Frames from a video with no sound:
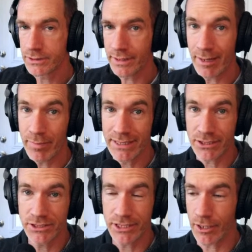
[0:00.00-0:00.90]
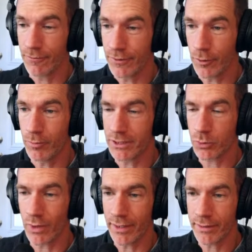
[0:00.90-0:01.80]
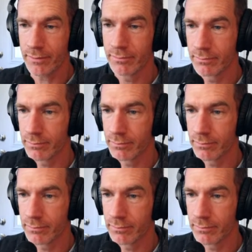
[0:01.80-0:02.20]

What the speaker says: So that makes our stereo field much wider.